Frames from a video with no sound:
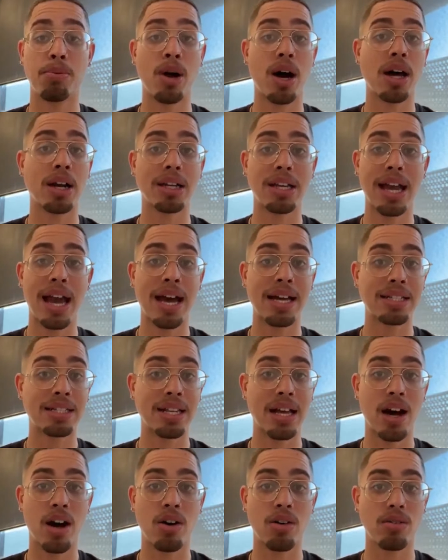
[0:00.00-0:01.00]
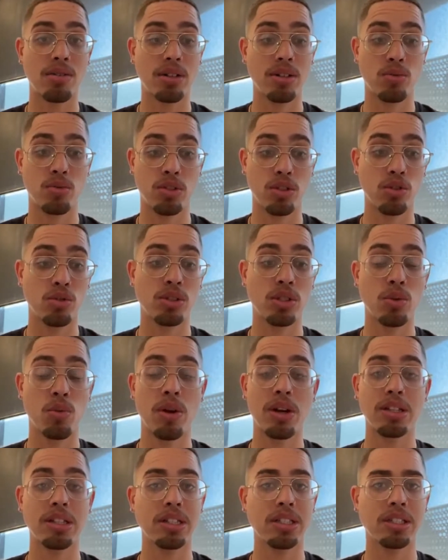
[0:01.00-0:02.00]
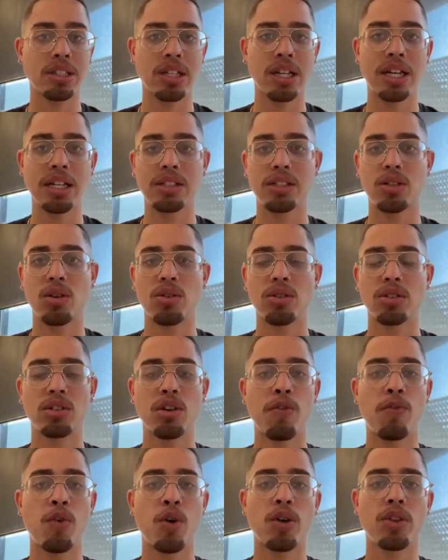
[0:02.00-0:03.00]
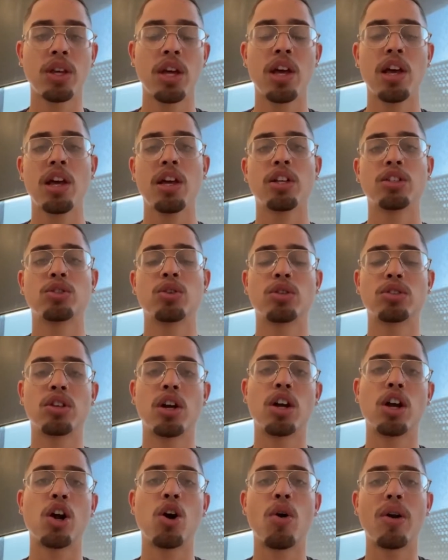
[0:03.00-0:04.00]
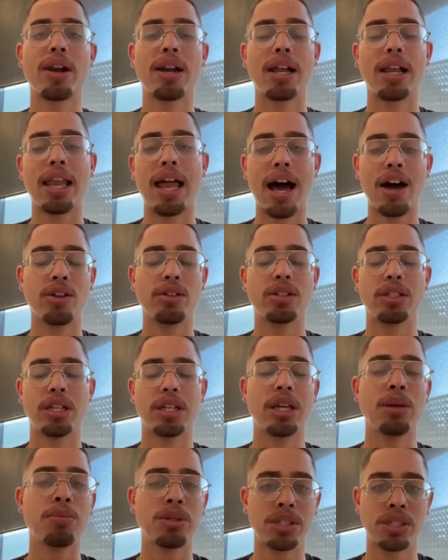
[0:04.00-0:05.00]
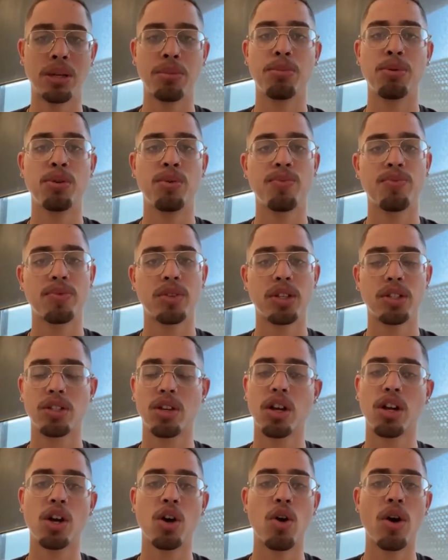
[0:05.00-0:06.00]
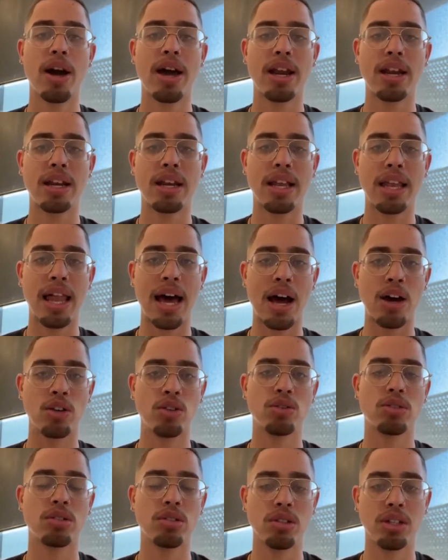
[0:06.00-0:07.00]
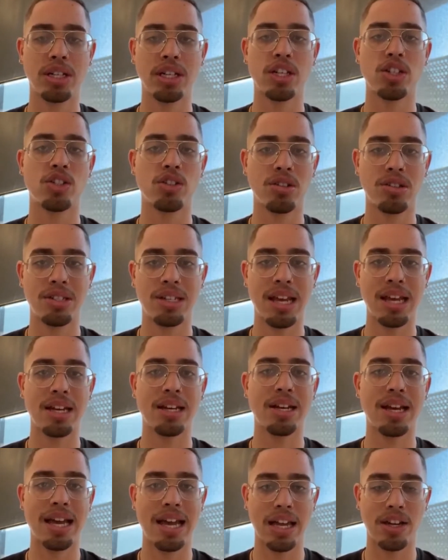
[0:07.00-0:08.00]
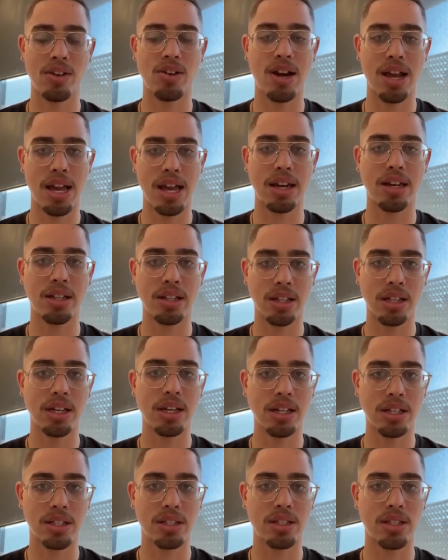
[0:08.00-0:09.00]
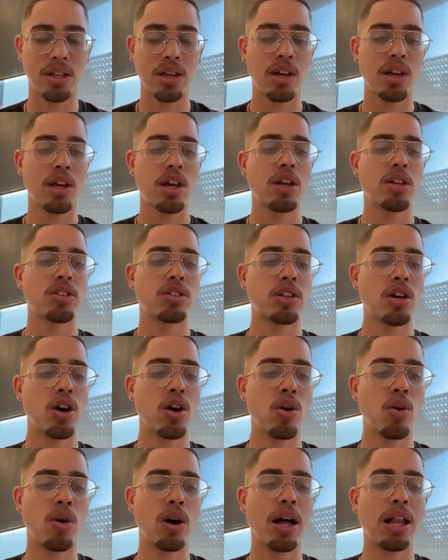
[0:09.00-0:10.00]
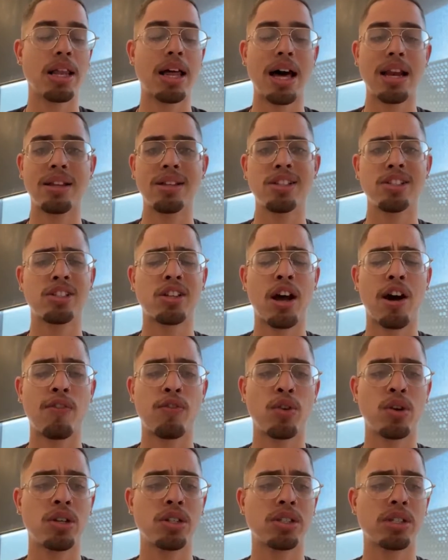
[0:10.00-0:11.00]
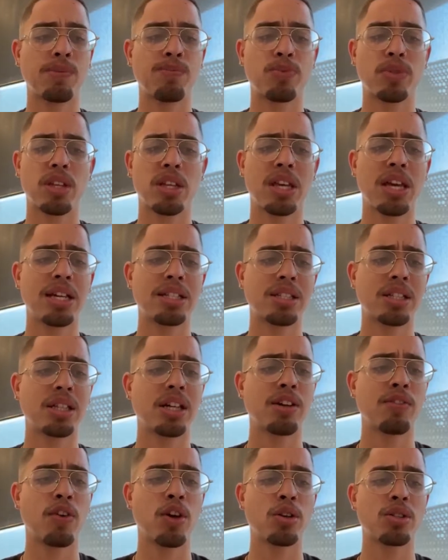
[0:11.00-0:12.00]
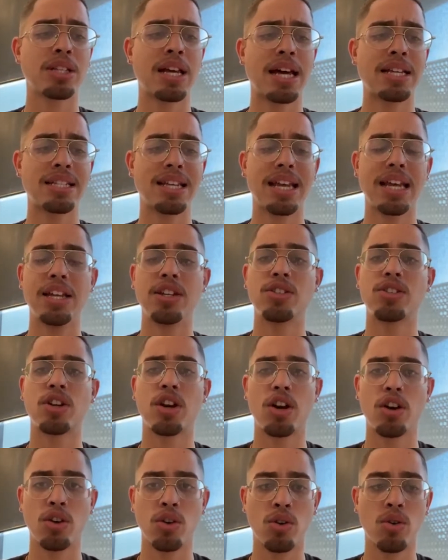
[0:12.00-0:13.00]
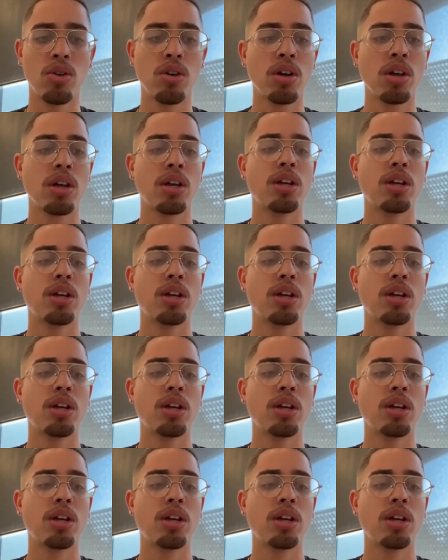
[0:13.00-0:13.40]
broadcast out using one of these links, so on and so forth. So it's going to go ahead and allow you to keep it simple. It's going to go ahead and allow you to look at your data and your analytics. So a lot of these softwares, yes, ClickFunnels has internal